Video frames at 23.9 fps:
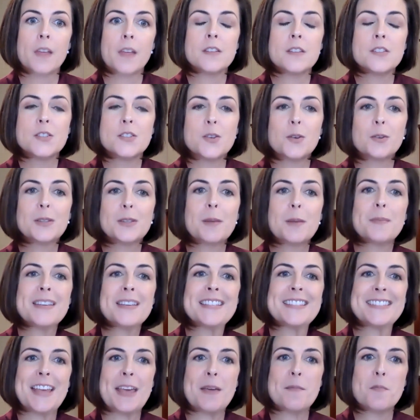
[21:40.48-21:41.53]
So let me
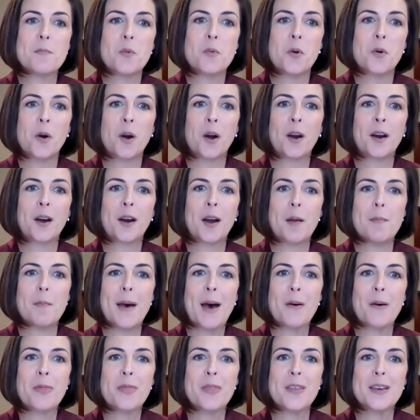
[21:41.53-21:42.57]
say more
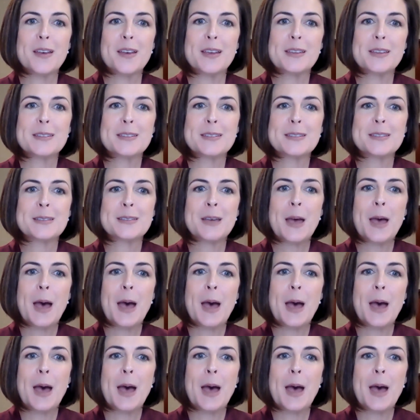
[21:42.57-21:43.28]
about this.